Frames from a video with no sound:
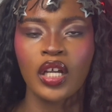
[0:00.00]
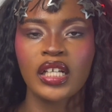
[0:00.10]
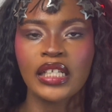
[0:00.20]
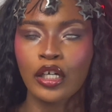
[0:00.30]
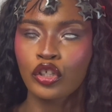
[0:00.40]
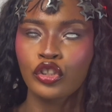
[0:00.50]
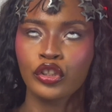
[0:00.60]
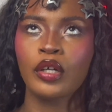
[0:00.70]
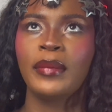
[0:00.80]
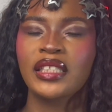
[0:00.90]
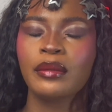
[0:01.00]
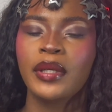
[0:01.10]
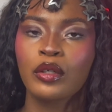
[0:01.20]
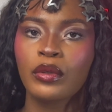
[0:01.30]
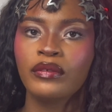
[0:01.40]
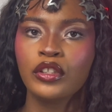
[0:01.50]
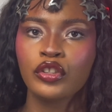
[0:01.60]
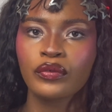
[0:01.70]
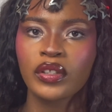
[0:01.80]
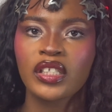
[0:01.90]
because I could have just gone back to Makeup
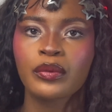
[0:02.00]
Revolution for this